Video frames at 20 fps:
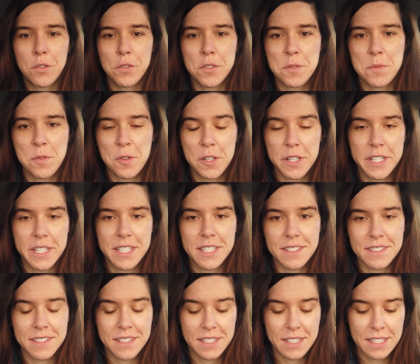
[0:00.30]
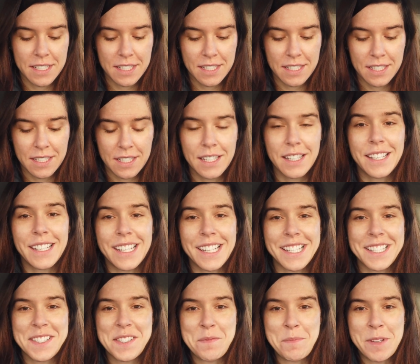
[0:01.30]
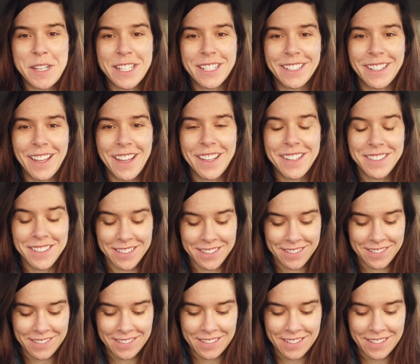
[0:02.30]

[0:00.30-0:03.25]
Good morning. It's me again.